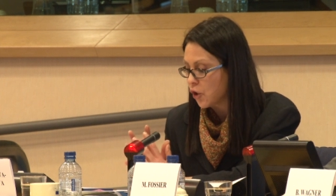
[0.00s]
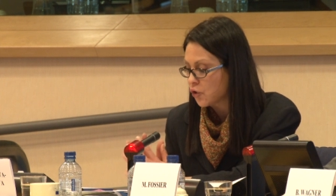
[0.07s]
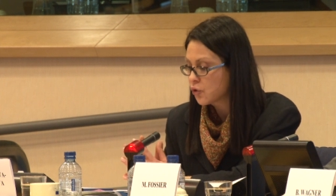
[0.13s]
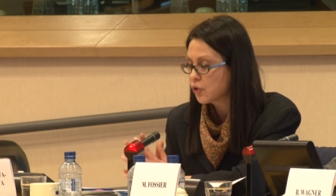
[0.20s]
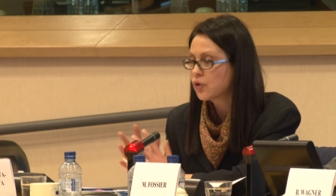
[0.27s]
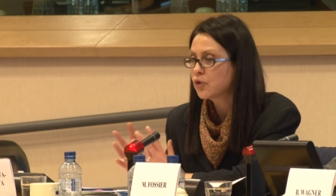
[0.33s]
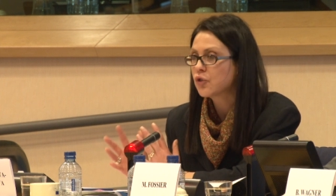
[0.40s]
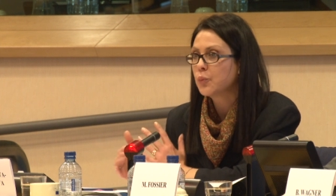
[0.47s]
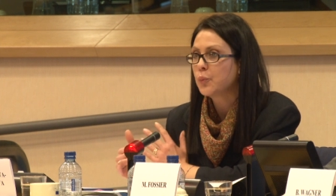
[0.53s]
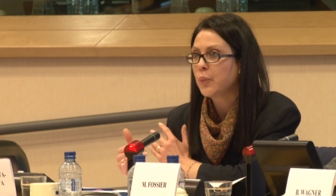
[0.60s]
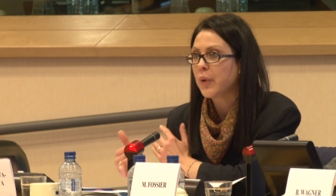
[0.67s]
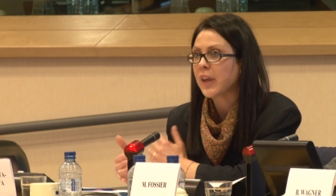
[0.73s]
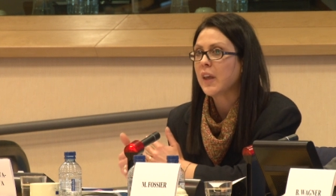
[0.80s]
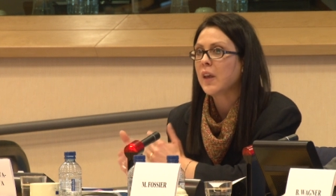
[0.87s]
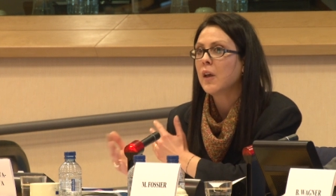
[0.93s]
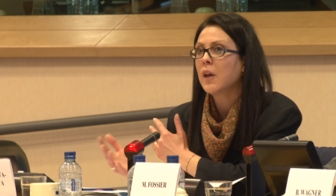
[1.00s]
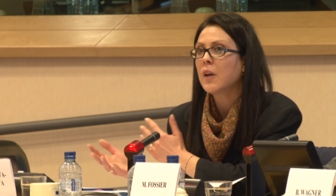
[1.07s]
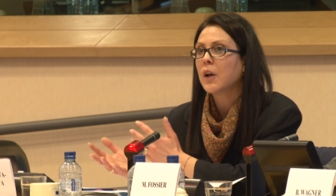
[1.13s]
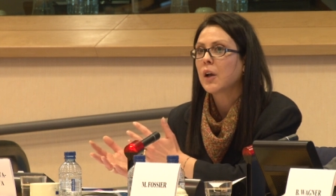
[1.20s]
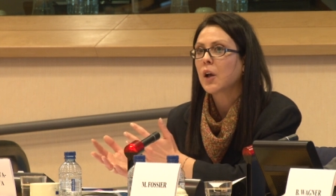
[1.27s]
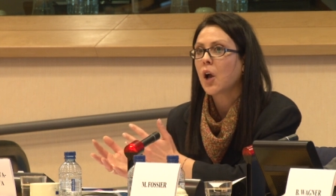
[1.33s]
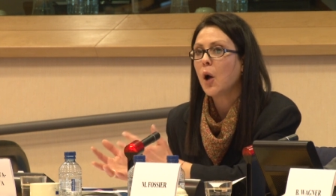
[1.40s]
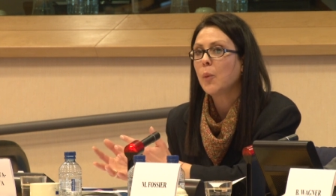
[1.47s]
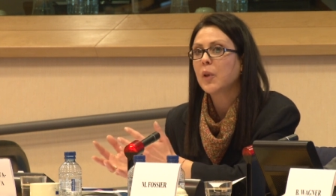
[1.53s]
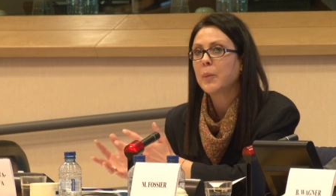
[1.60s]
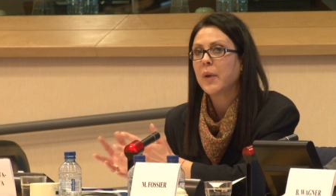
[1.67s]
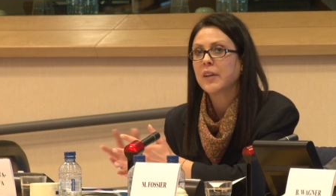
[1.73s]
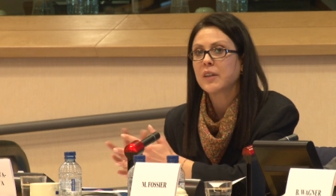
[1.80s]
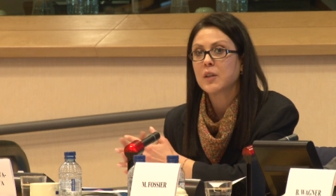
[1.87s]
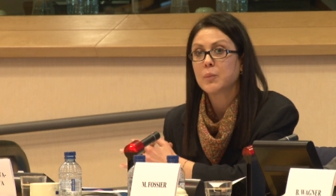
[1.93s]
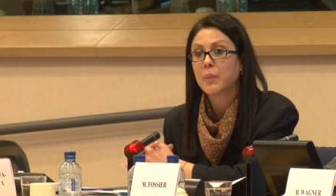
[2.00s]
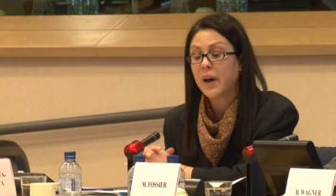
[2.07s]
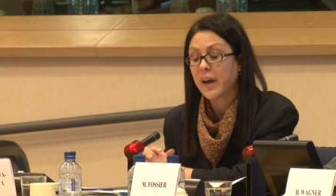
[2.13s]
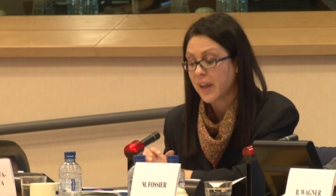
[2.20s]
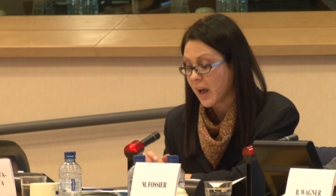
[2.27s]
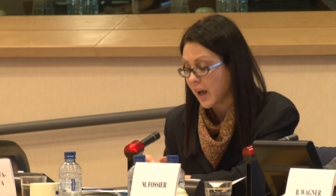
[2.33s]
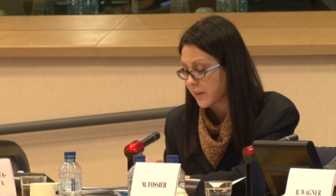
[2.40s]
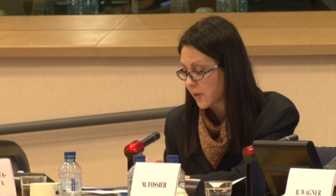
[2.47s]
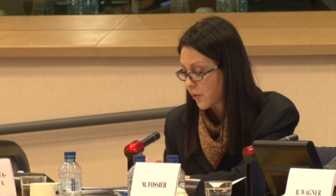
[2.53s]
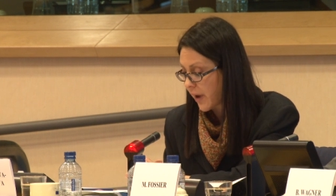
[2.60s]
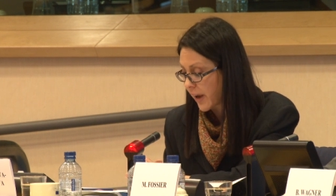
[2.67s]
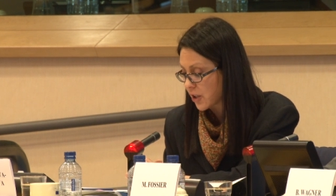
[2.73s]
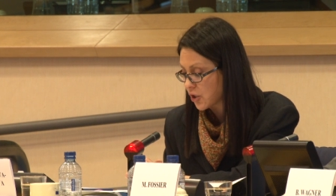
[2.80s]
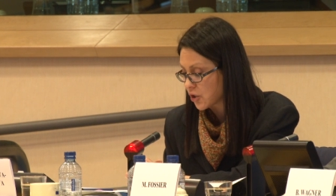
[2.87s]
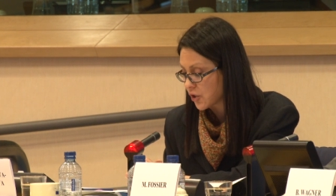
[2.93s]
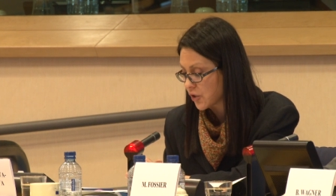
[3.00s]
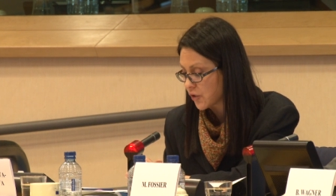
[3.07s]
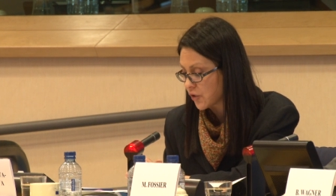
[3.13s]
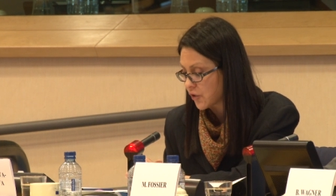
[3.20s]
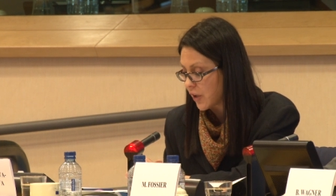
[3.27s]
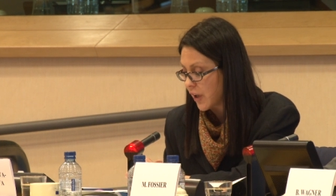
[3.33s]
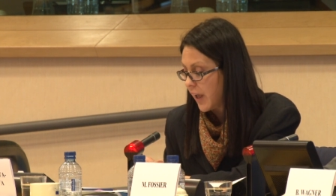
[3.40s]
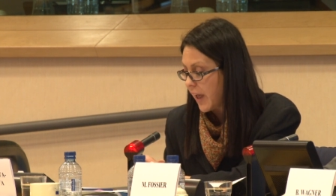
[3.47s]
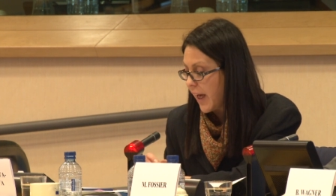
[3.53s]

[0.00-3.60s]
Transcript: should be complemented by other actions.